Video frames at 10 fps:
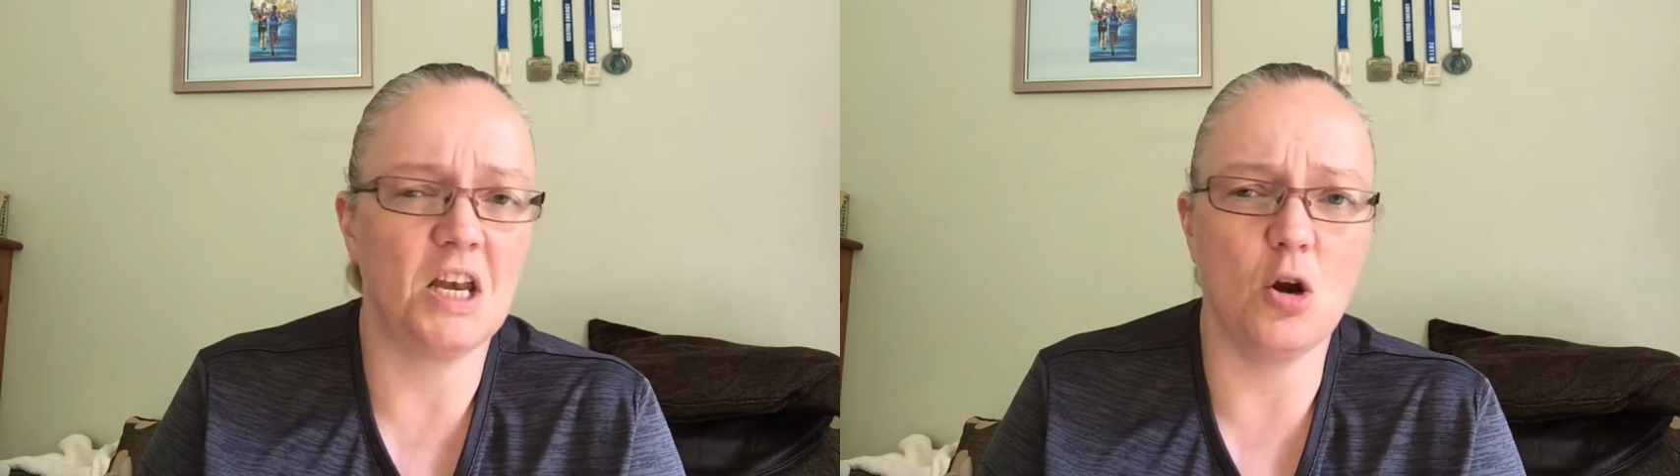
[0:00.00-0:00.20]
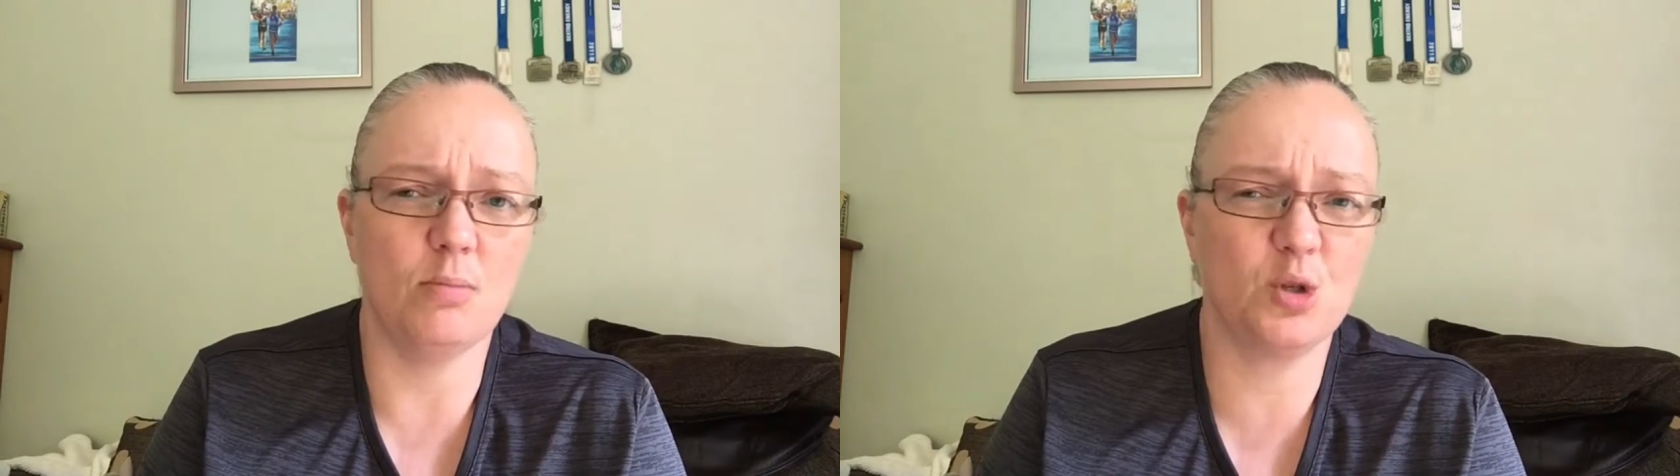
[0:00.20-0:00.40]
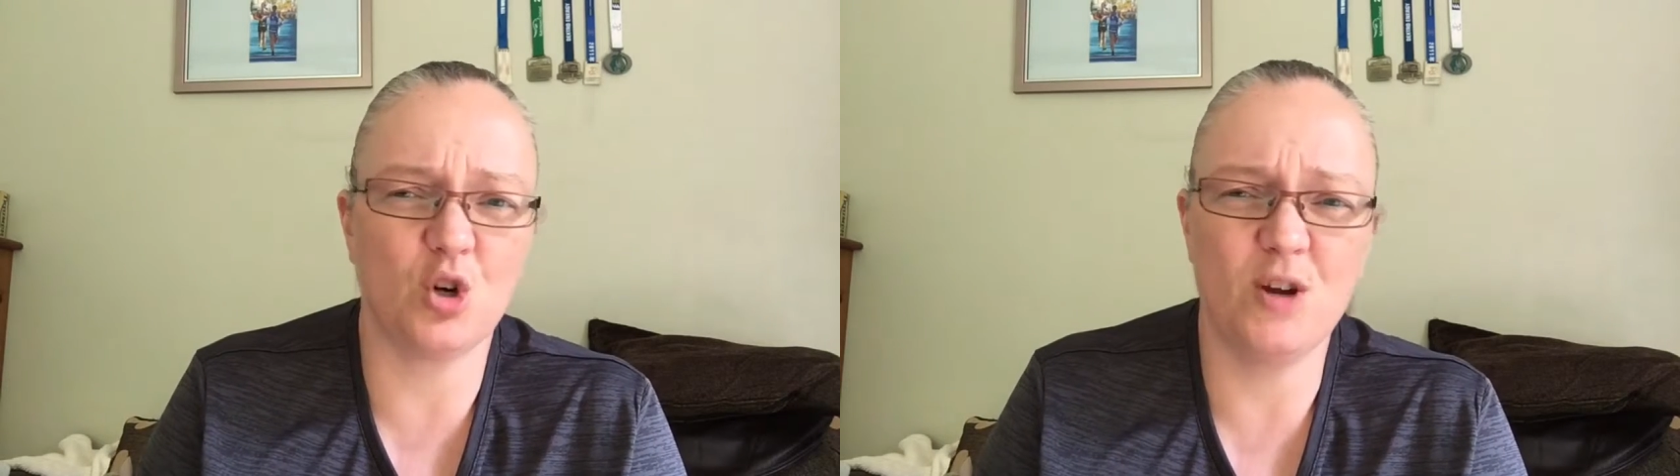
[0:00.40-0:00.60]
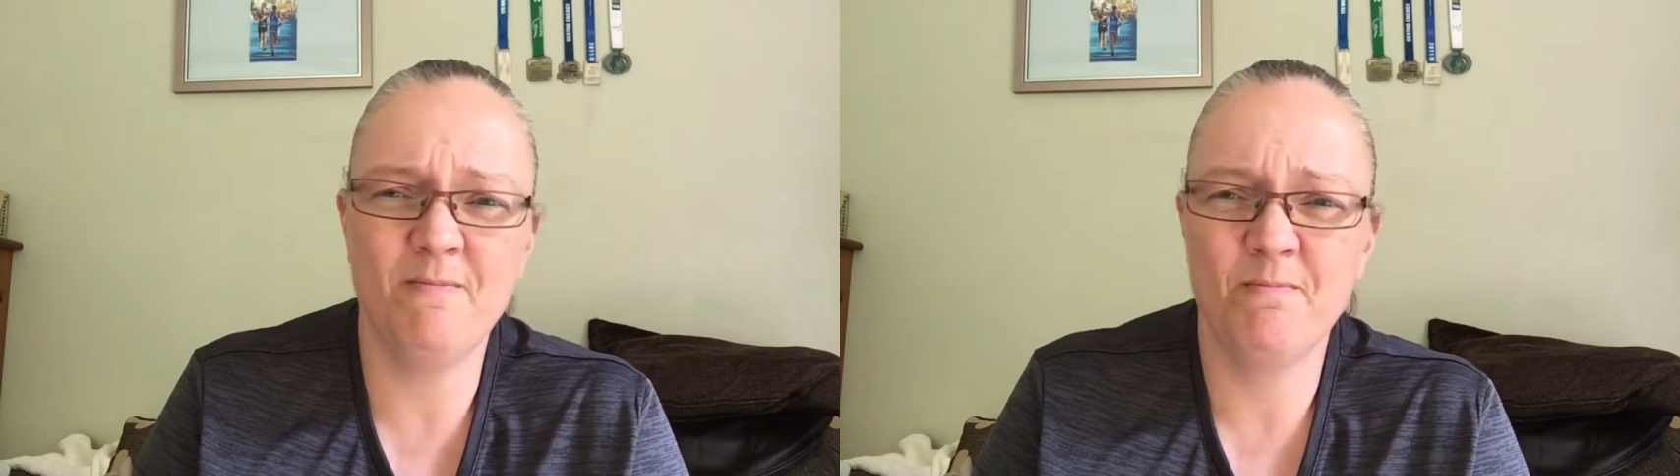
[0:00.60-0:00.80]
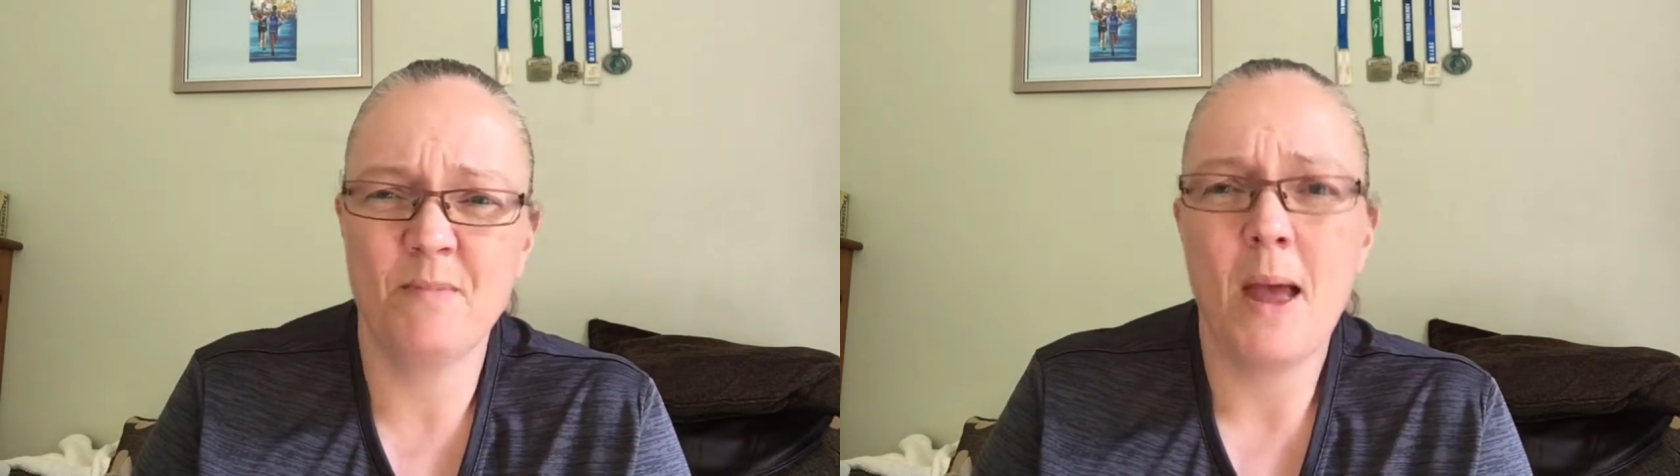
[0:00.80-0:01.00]
No, I'm sorry.
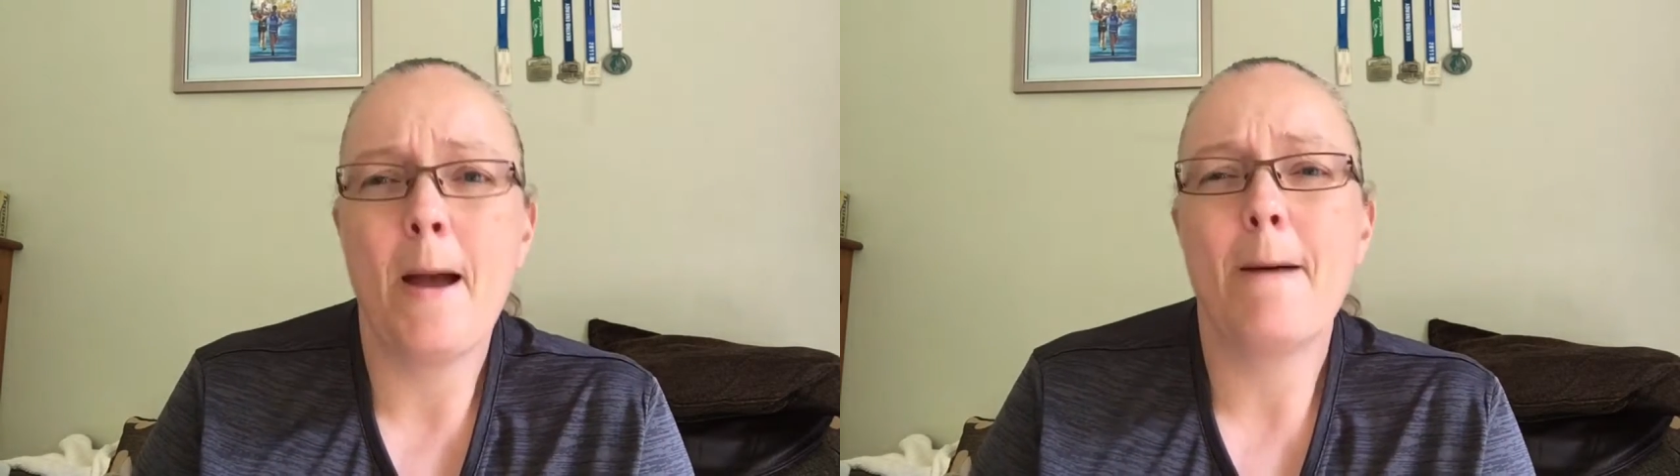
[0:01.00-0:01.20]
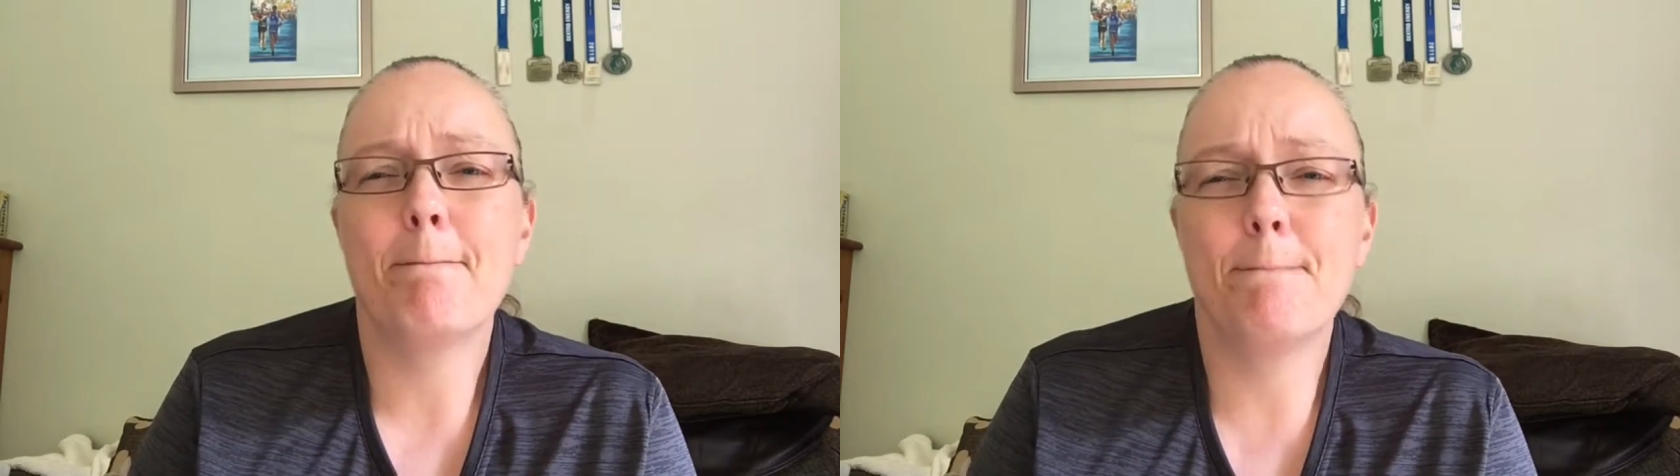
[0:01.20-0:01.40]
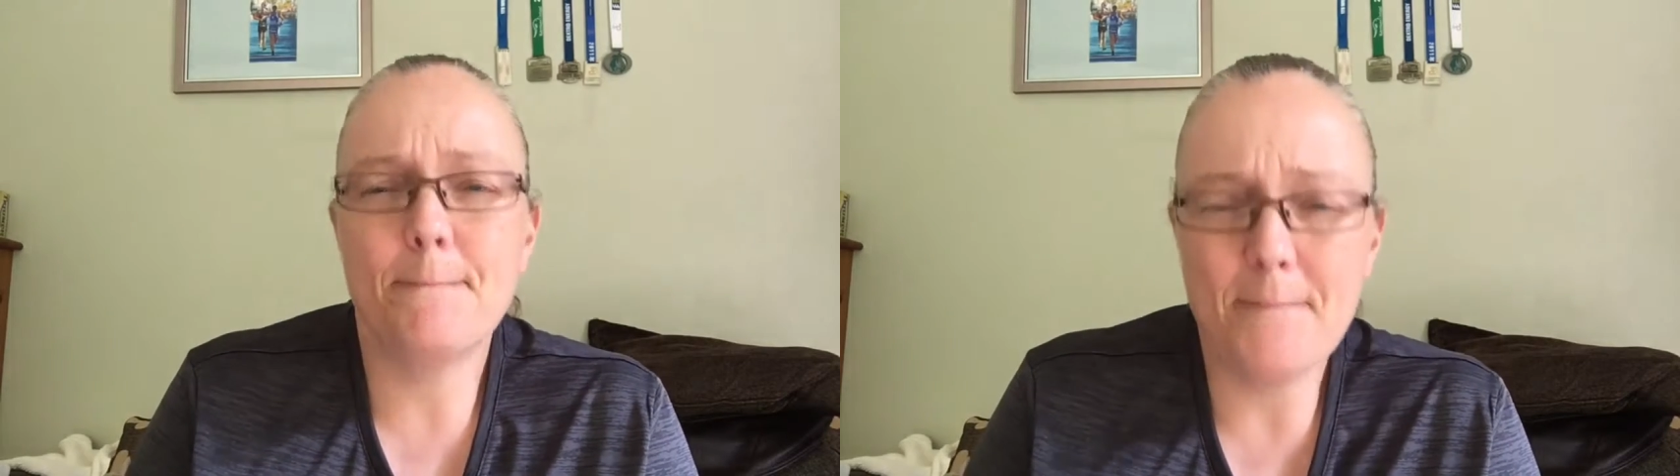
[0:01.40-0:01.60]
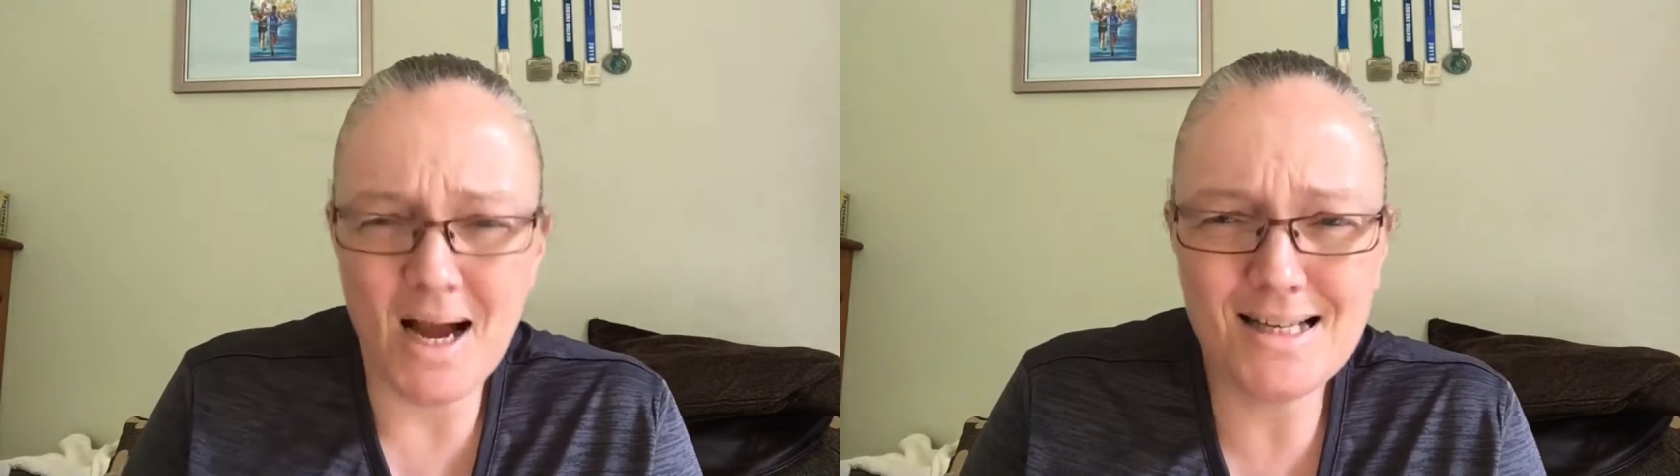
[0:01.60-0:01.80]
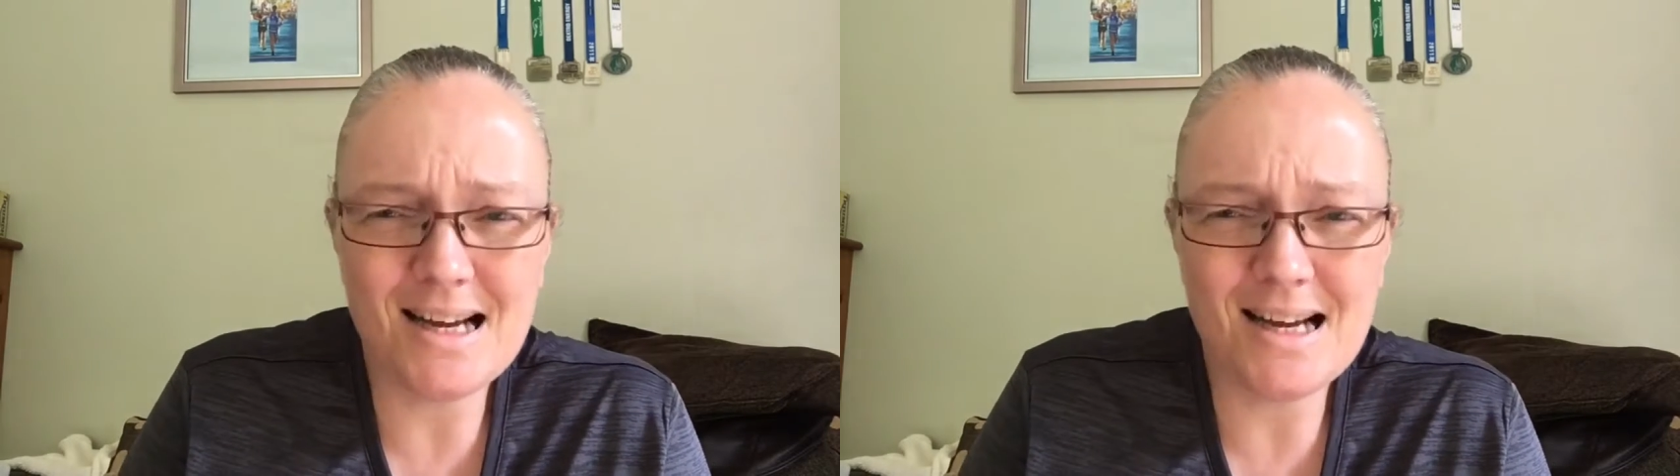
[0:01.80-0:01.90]
My